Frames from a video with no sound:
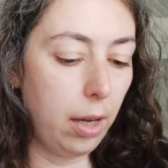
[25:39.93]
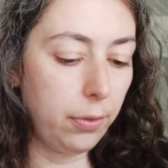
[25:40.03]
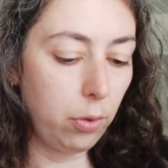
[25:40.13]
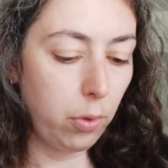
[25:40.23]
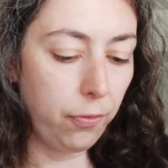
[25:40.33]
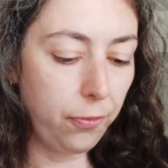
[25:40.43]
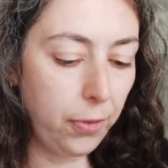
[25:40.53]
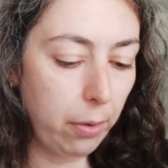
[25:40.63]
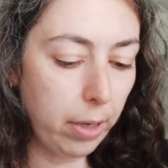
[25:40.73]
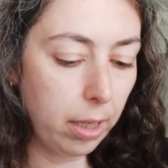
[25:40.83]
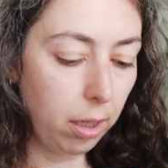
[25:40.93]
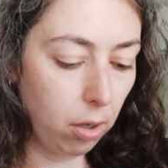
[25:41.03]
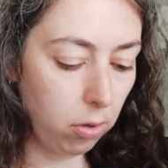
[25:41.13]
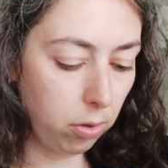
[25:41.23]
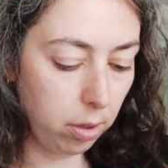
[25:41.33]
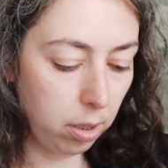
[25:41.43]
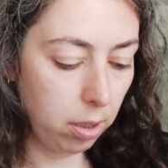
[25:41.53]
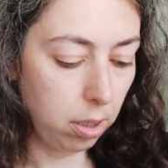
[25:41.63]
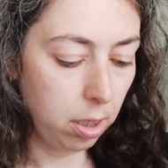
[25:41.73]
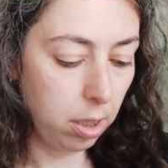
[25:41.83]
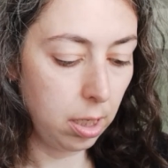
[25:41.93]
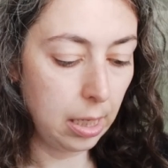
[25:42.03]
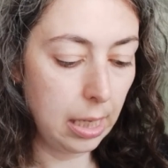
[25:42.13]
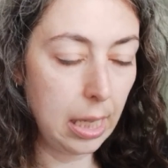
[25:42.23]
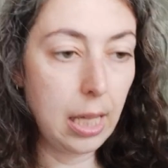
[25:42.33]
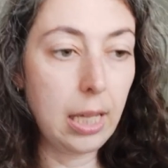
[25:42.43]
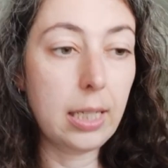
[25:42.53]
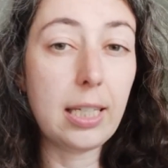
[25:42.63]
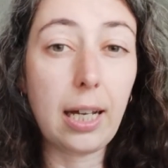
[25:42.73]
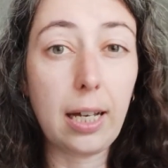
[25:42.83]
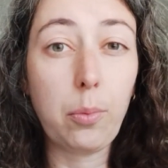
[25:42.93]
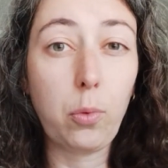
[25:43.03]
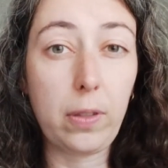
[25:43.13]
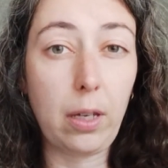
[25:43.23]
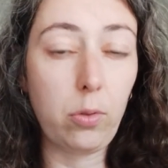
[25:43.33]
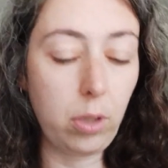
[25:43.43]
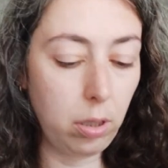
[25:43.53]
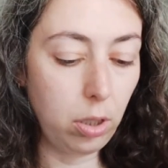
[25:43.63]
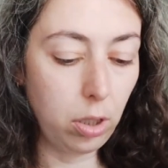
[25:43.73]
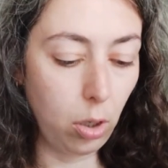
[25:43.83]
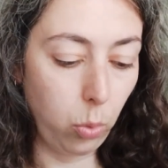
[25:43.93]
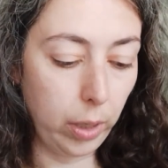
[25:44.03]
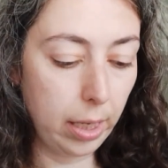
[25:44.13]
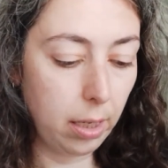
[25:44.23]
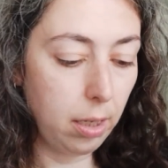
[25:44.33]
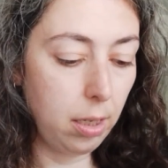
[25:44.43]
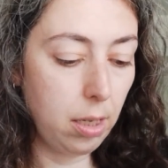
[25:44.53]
After a very long time without sewing,